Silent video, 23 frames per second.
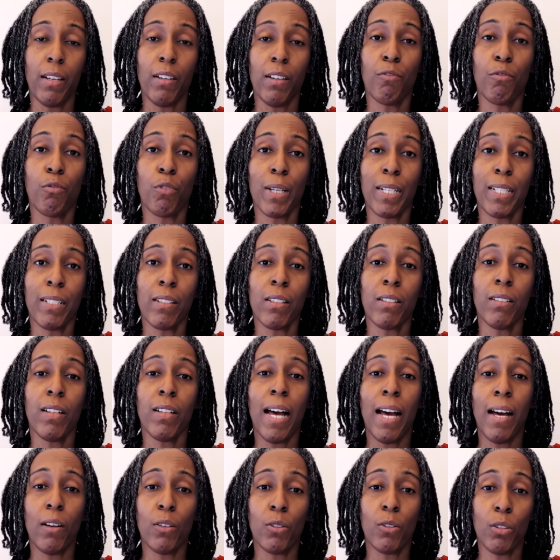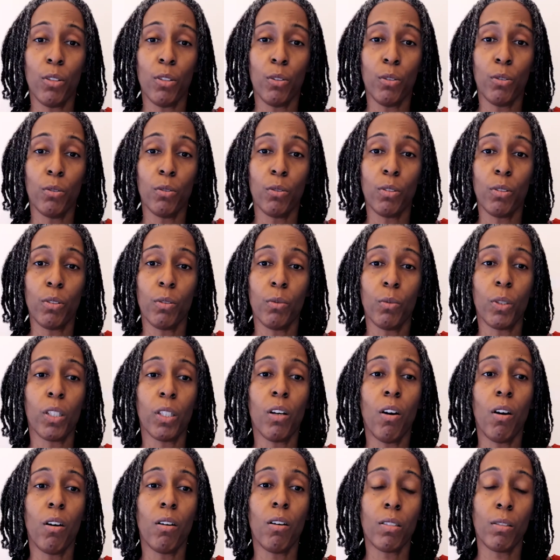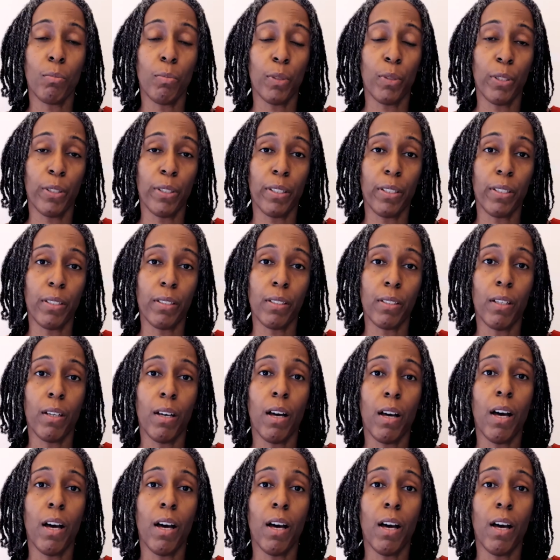of rental households were cost burdened,